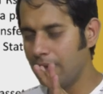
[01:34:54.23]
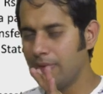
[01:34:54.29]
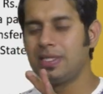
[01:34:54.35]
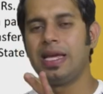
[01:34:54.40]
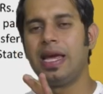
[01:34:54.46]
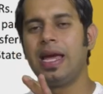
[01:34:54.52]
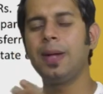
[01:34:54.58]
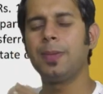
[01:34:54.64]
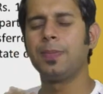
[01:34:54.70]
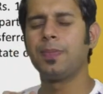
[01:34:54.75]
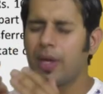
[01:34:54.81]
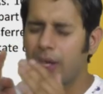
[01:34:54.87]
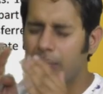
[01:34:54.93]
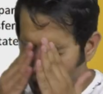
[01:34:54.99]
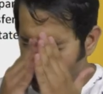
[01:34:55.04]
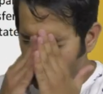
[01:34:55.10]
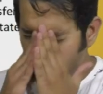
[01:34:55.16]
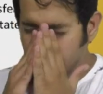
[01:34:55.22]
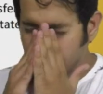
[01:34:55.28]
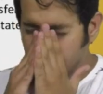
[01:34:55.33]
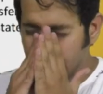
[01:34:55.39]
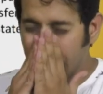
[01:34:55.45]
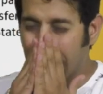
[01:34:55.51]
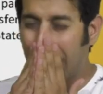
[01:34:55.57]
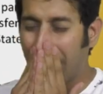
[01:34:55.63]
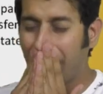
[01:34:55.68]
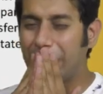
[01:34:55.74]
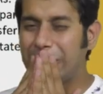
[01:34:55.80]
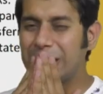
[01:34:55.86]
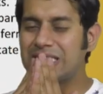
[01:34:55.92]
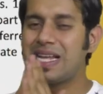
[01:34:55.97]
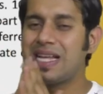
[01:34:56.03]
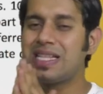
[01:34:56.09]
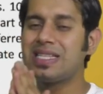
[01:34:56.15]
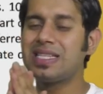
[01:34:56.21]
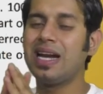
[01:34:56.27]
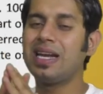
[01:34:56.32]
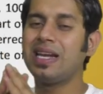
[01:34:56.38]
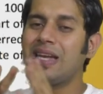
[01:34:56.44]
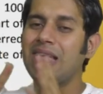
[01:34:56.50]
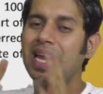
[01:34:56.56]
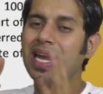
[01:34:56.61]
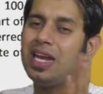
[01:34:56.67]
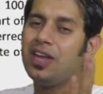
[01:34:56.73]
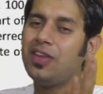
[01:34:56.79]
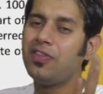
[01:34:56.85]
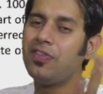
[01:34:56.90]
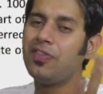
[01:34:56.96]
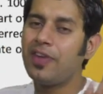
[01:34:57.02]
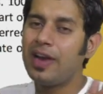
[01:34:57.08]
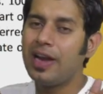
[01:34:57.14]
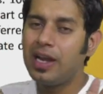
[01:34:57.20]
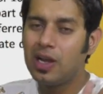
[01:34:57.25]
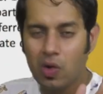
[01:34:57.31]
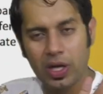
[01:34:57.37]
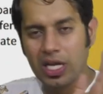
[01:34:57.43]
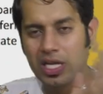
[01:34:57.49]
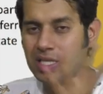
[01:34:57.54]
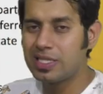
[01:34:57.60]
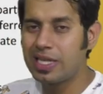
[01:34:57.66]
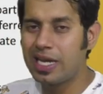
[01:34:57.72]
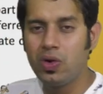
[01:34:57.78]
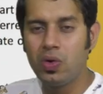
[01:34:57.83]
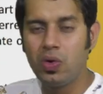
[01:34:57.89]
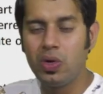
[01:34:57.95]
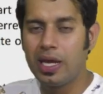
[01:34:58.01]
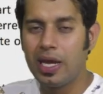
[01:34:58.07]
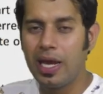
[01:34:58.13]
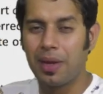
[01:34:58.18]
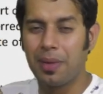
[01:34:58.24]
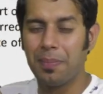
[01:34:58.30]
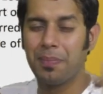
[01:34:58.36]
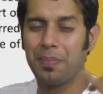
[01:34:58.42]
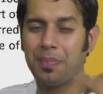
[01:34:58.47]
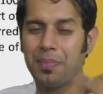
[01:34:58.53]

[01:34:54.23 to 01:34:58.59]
Say, you may have business at 10 different locations, I don't care.